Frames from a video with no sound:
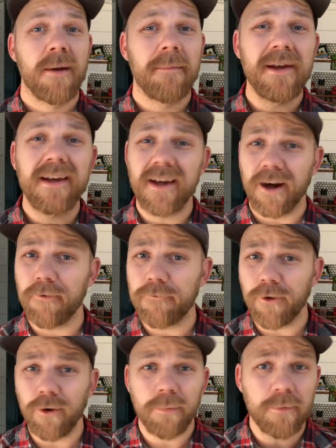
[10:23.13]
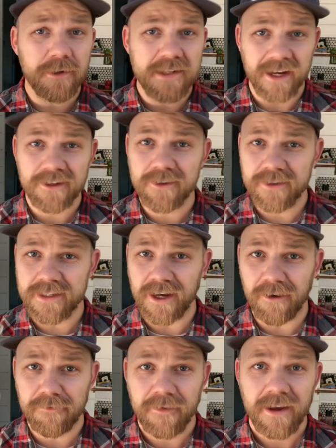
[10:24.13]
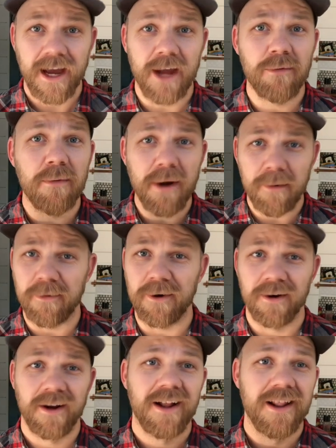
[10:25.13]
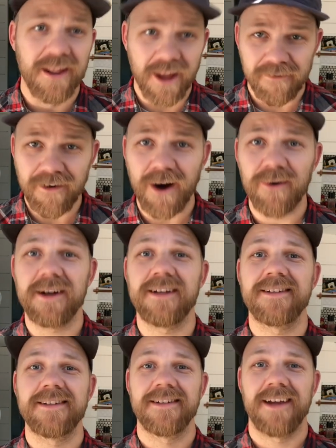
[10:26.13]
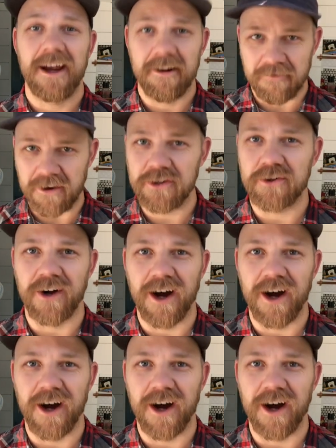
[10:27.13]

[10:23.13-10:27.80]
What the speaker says: Be careful, protect yourself, and remember, love always and adventure